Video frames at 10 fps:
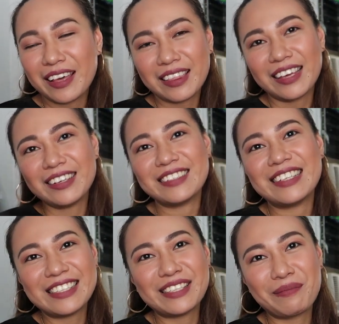I think
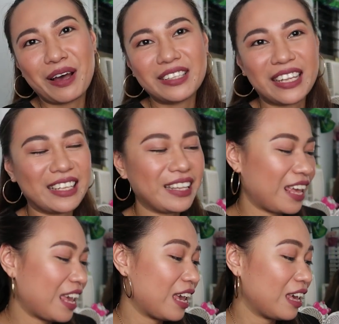that's about it.
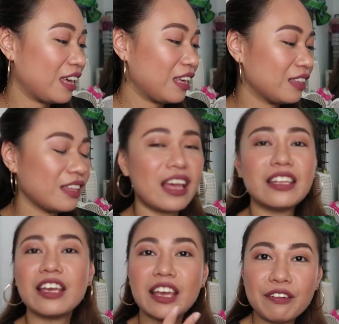And
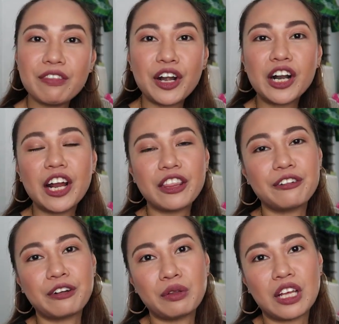then if there are
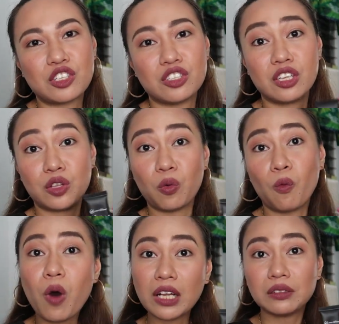other foundations that you
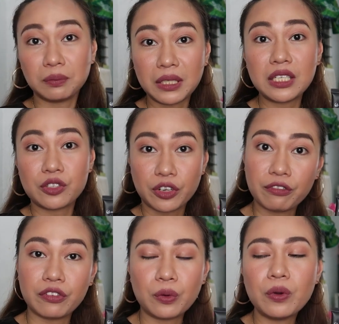want me to
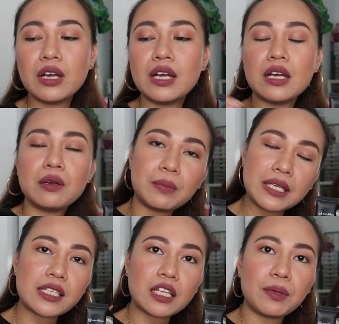review,
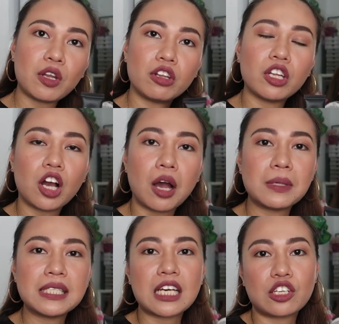please let me know in the
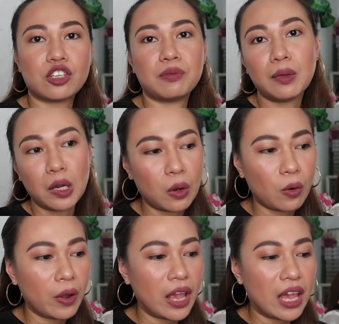comment section
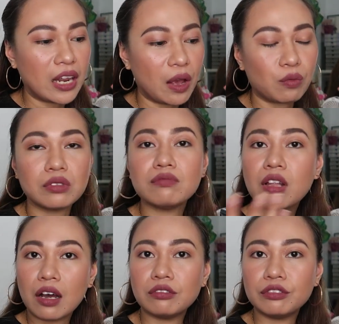below and I
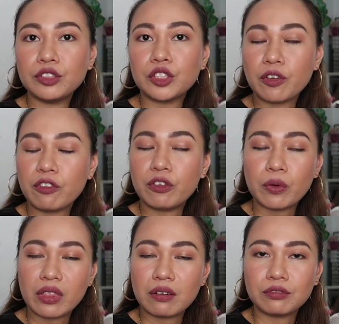would love to
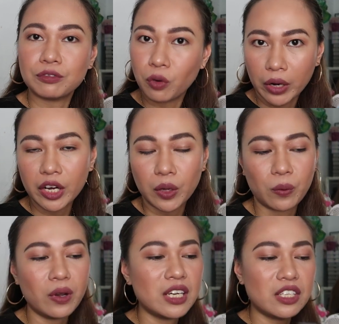review them for
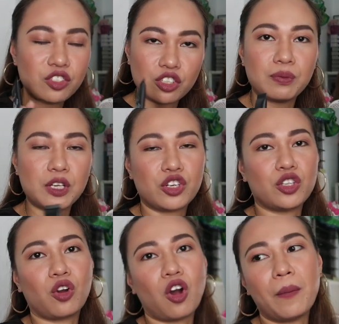you. Just make
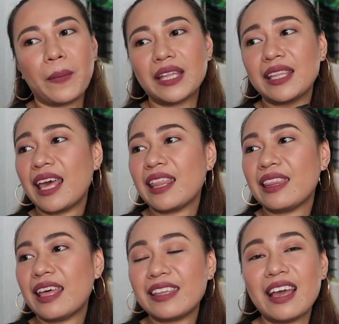sure to comment.
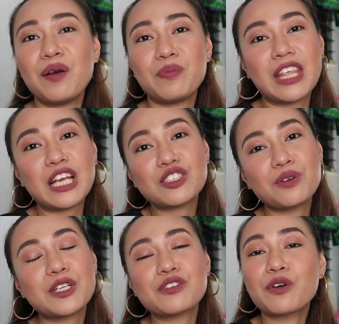And then yeah, thank you
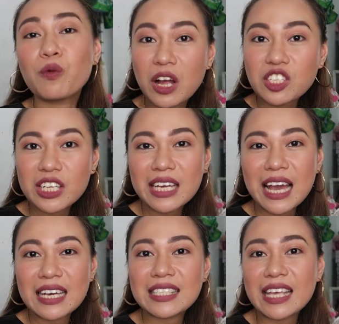so much for watching,
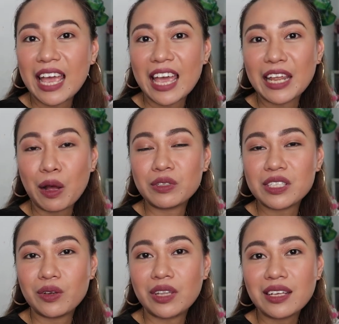guys, and I will
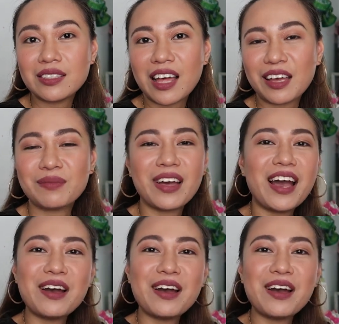see you next time.